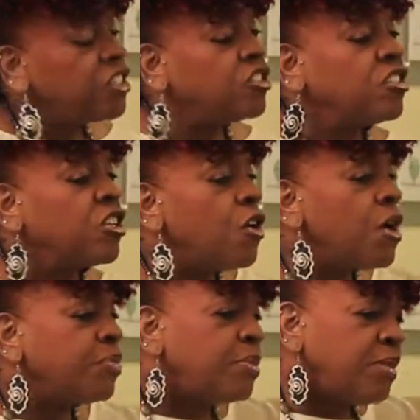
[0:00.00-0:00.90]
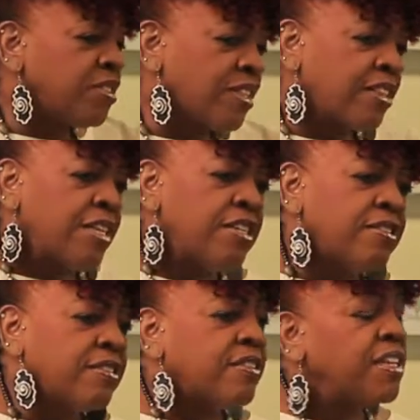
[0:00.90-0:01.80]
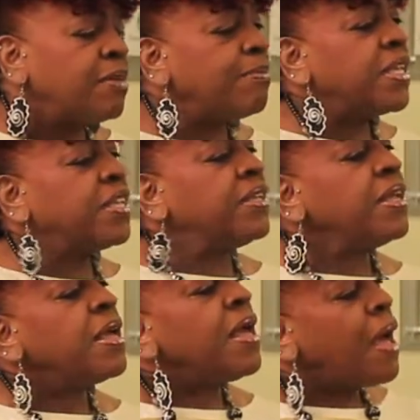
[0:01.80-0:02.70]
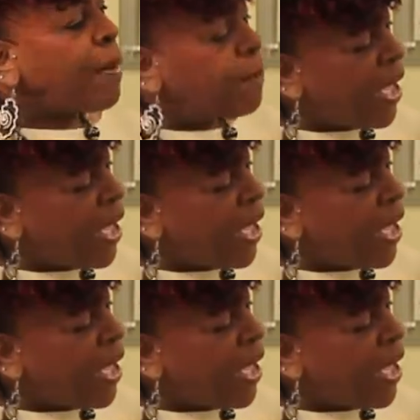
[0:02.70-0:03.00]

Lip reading: She said, go up to Mr. Dears and give me a